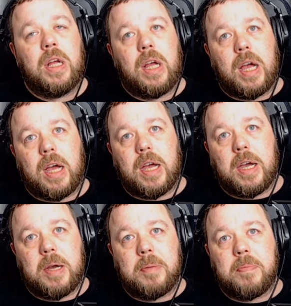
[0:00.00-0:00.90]

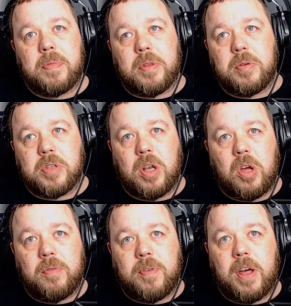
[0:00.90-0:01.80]
There's a lot
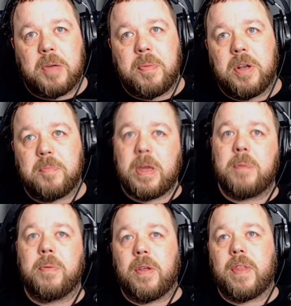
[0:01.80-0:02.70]
of like-minded
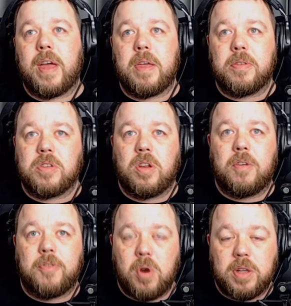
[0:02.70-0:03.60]
people on there. There's a lot of
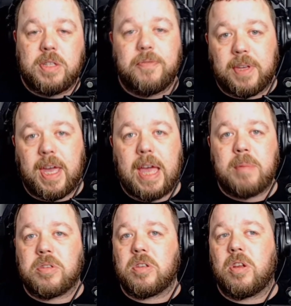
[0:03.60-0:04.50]
variety for games.
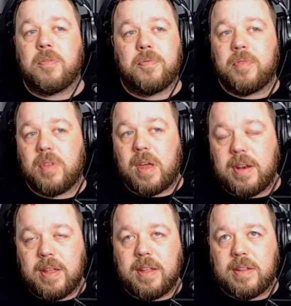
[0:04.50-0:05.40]
There's a lot of, and
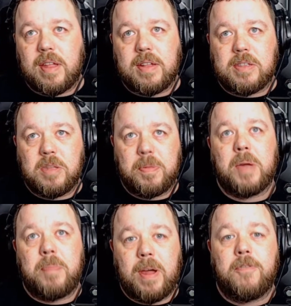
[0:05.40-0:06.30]
it's the bigger
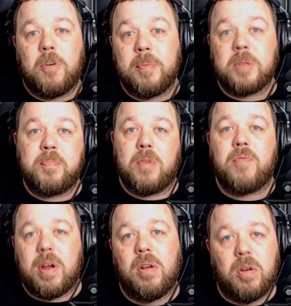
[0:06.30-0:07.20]
platform. It's been
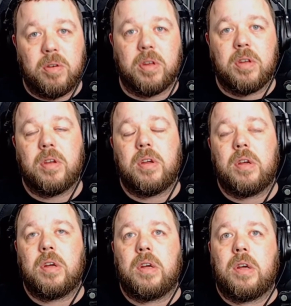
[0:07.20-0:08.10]
around longer.
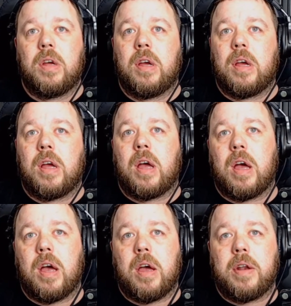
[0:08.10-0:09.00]

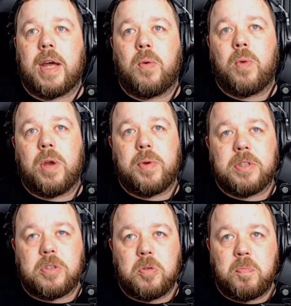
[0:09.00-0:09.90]
Now, when I went
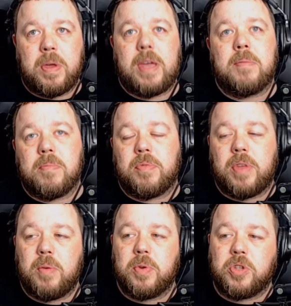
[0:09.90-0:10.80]
to Beam, they
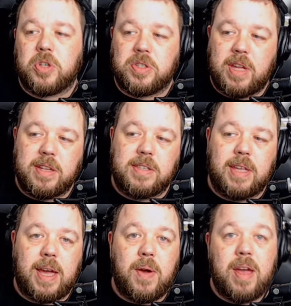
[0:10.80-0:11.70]
were just testing
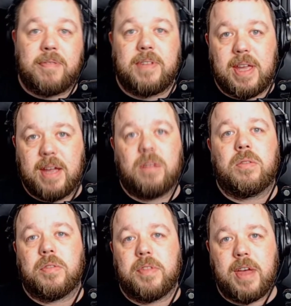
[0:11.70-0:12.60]
out FTL,
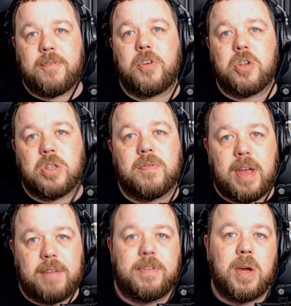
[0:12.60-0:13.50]
their version of
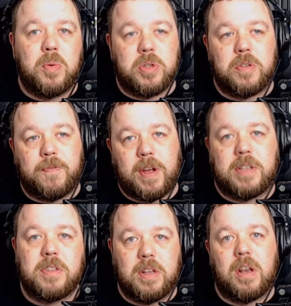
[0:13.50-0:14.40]
FTL, which is
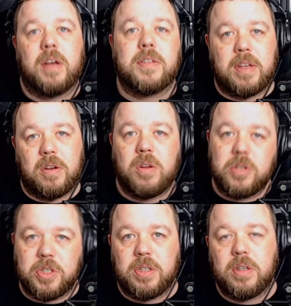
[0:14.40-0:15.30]
faster than light technology.